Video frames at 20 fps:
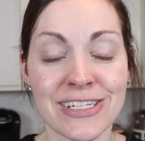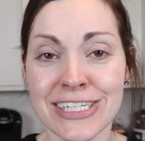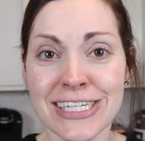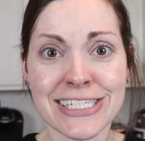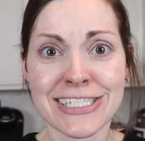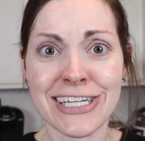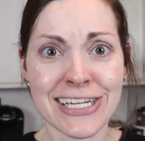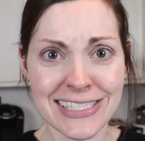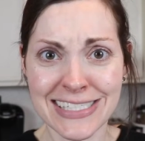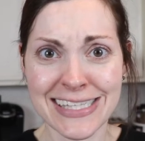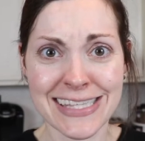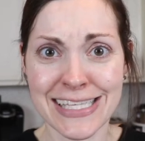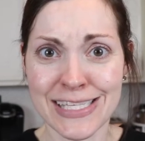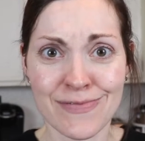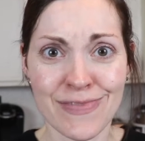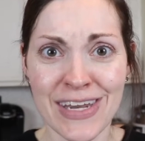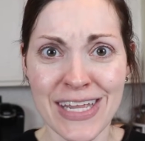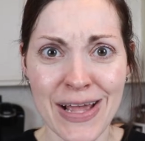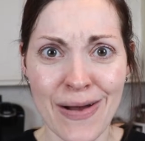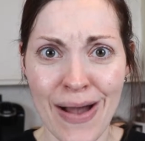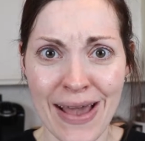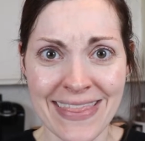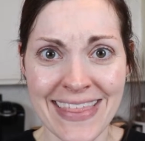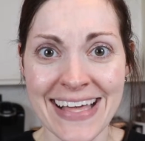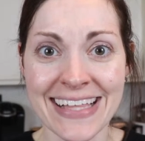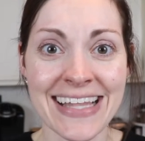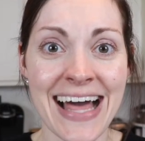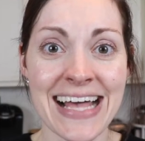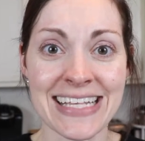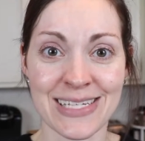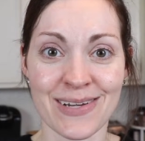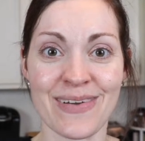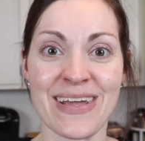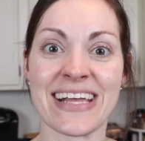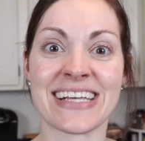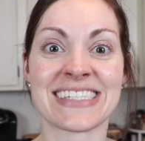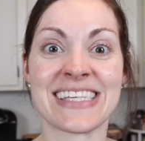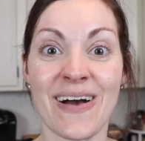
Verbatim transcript: She just did this video, I think, last week,